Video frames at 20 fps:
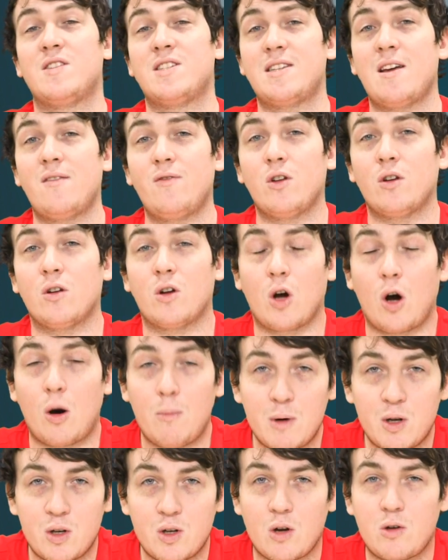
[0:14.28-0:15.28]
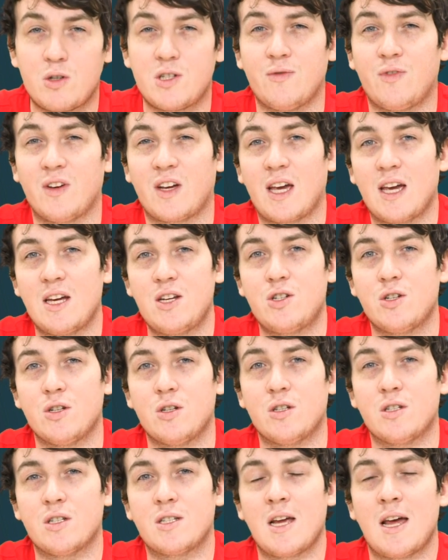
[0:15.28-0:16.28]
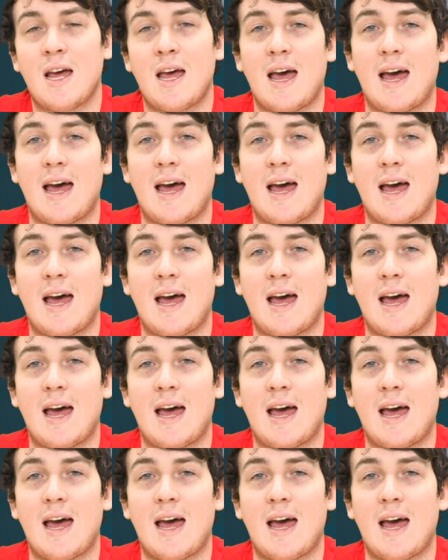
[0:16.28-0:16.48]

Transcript: 7 common notifications